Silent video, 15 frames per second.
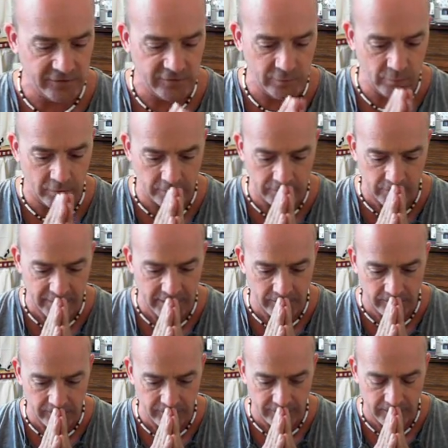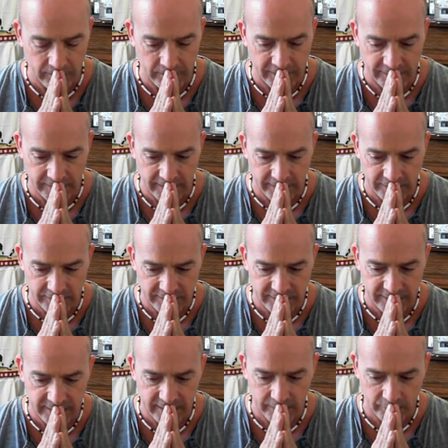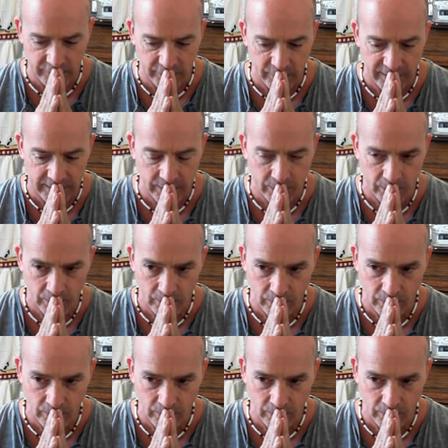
She spoke to me on the phone, and she helped me